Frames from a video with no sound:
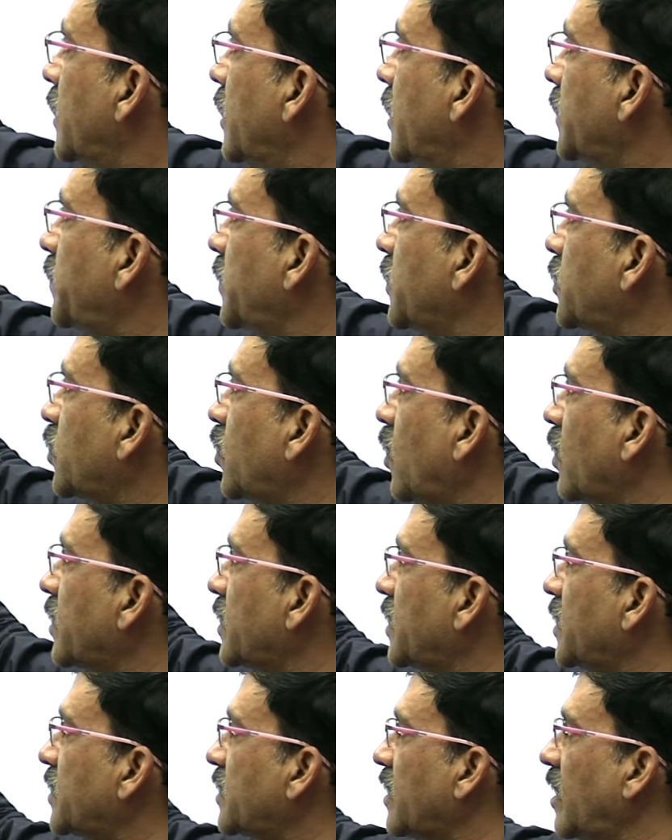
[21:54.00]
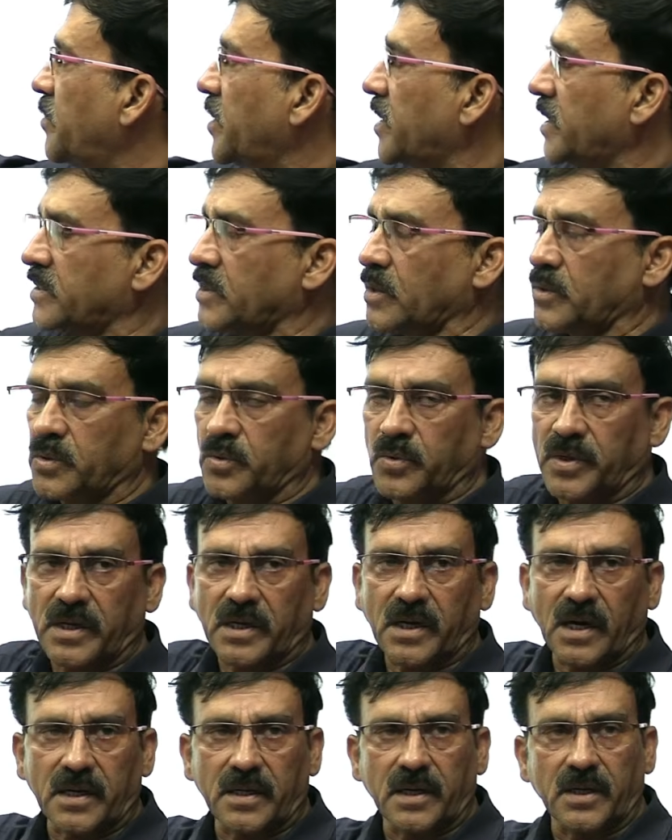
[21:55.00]
It means Congress is coming into new
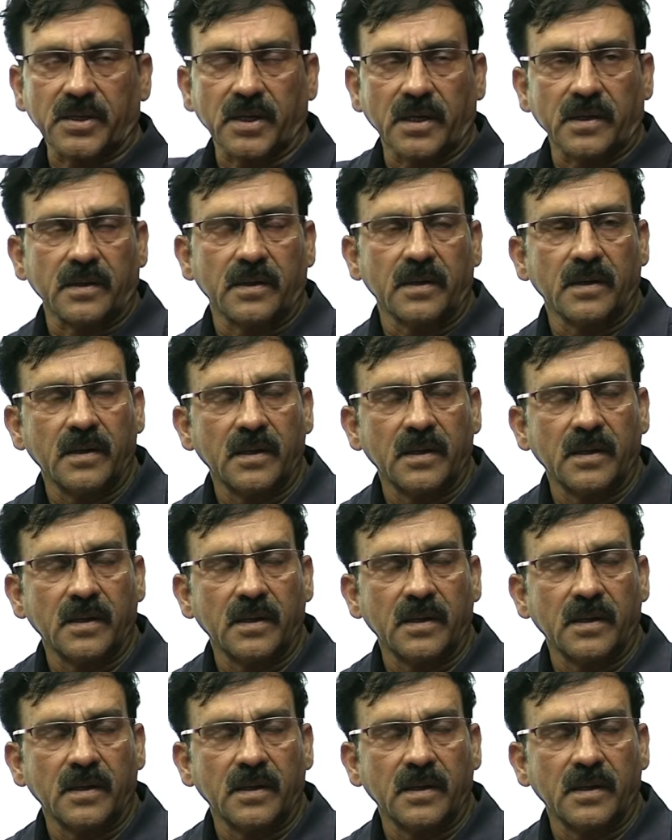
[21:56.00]
incarnation.